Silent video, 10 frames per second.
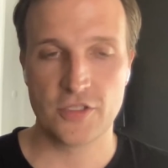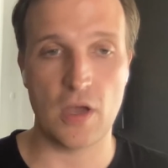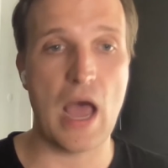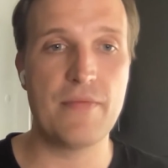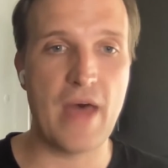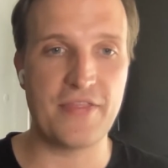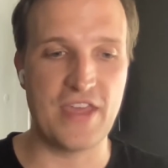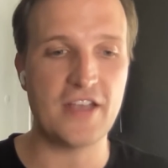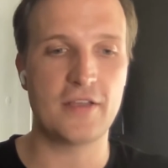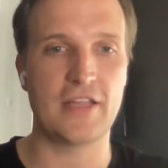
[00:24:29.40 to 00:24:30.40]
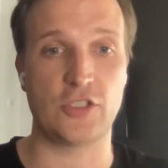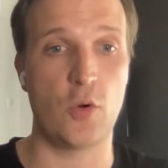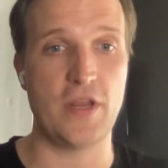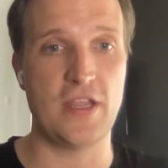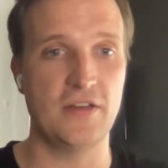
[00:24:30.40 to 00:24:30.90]
so I, I think like
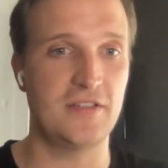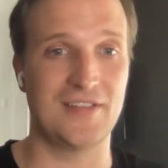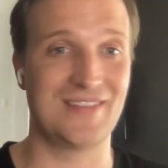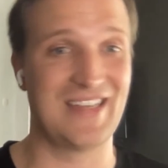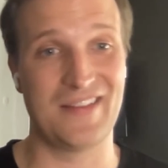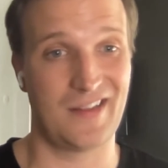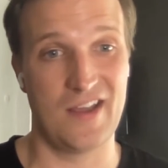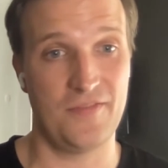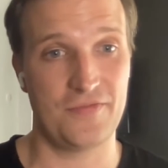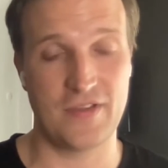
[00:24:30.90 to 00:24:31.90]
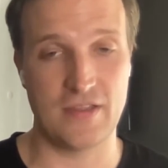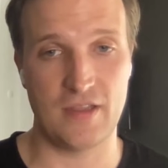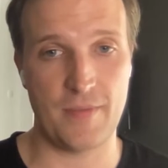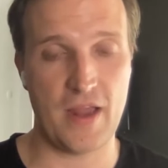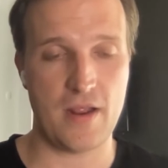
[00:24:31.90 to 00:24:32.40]
20 years doesn't sound like enough when you
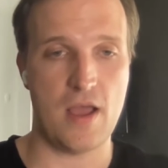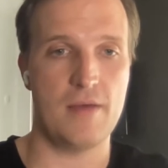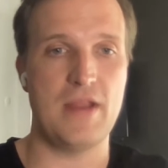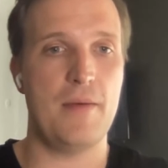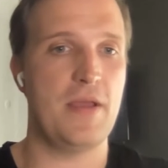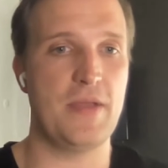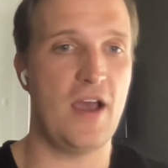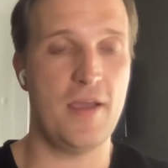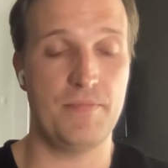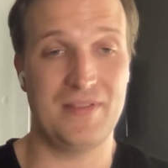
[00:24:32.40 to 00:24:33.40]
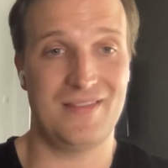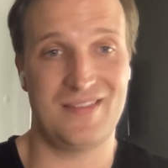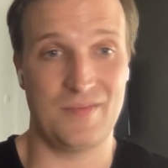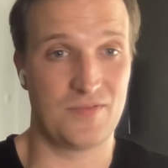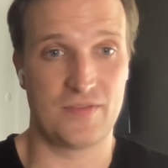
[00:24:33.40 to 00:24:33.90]
think about it. Um, now maybe hype, but
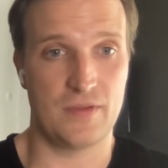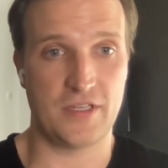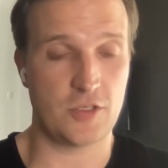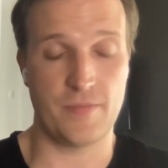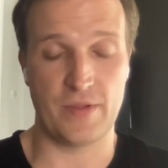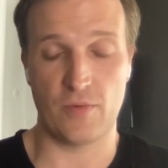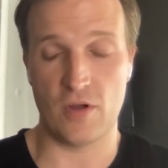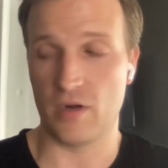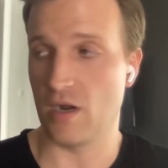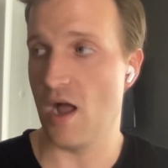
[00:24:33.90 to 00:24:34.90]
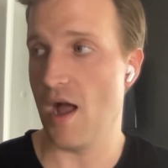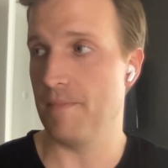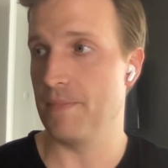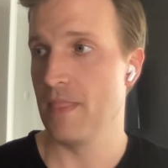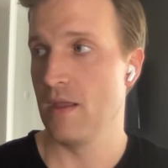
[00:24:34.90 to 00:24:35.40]
seems extremely wrong.
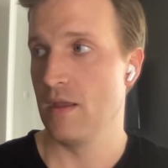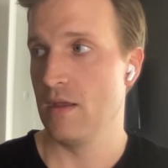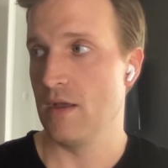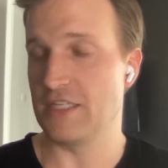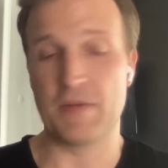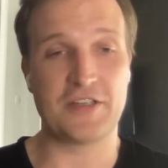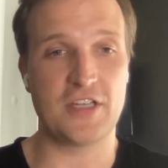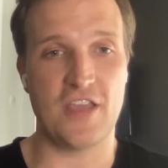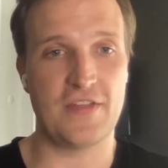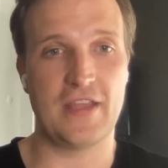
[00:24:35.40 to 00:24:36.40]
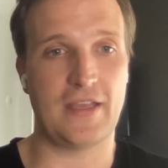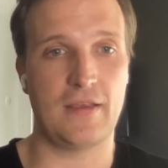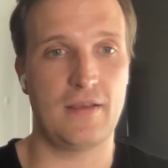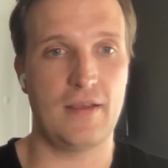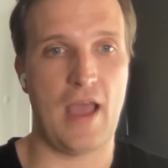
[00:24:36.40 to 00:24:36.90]
Um, especially given
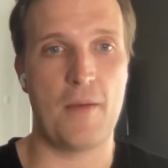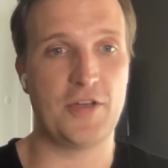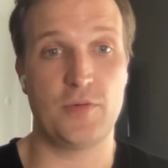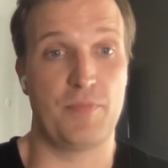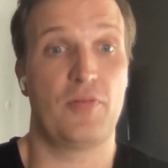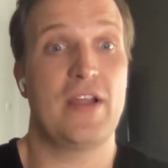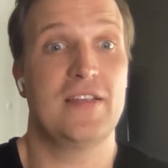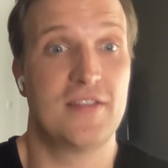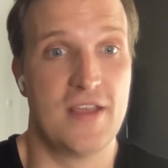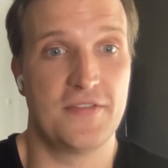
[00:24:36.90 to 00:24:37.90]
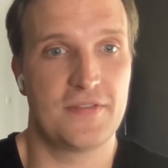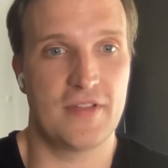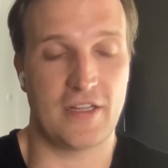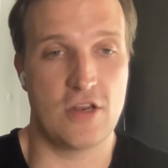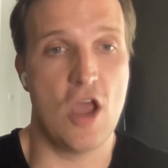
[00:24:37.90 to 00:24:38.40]
like how much we praise
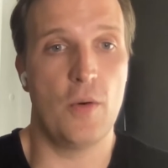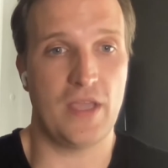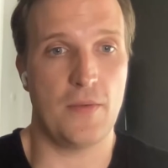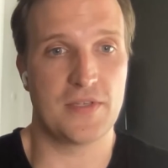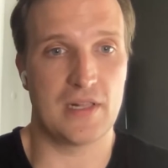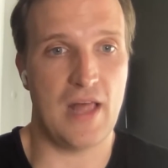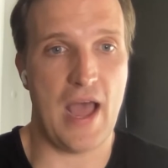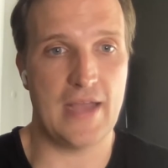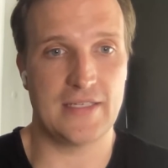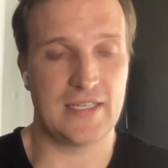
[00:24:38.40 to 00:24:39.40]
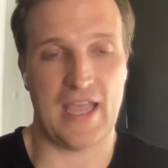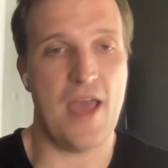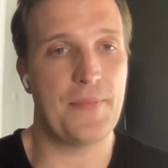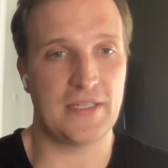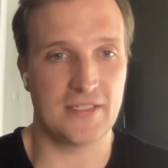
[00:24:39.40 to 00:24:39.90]
this, like knowing it was a lie is like
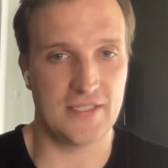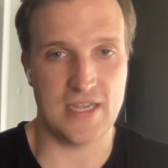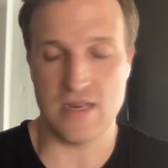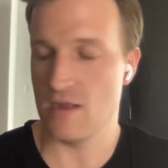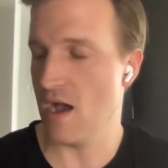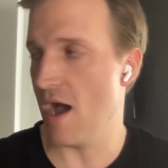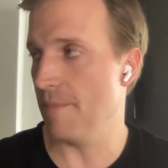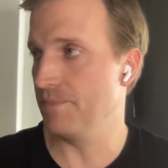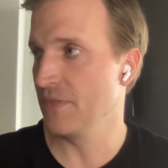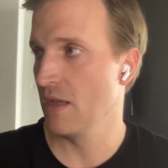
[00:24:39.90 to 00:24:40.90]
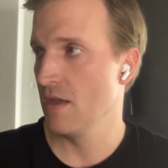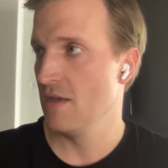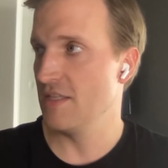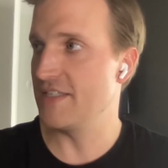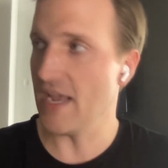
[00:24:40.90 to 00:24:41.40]
epic deceit. Um,
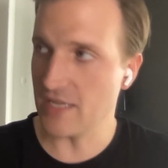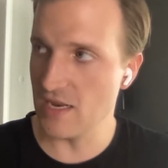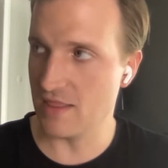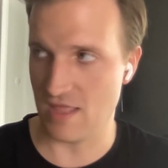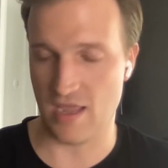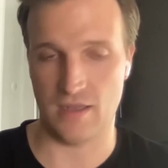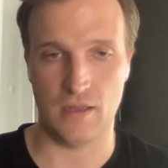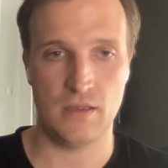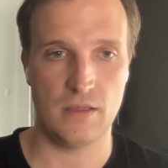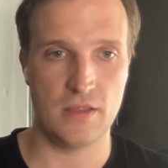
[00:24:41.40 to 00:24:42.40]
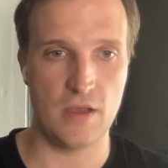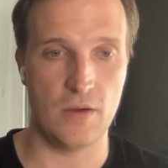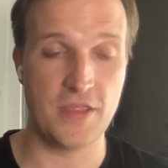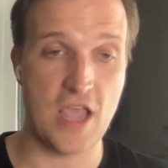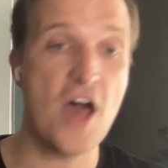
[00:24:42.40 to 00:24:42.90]
the second thing,
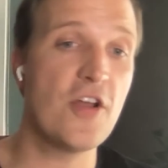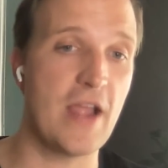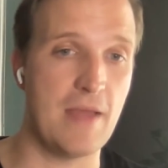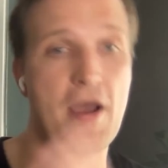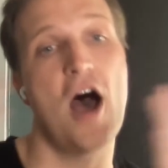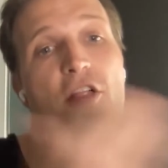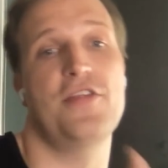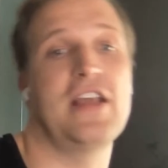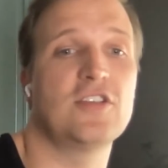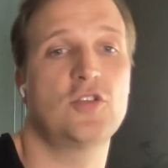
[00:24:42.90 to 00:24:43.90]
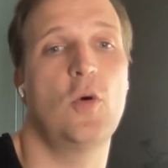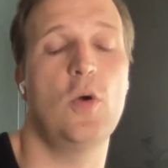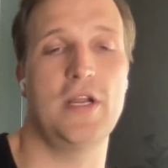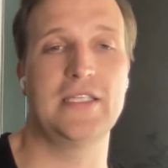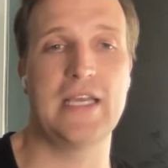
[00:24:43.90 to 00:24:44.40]
though, on the other hand, my other thing that's
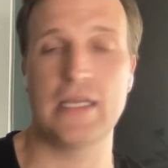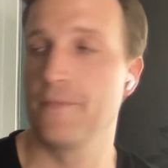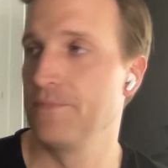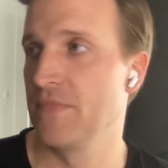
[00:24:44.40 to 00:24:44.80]
torn is like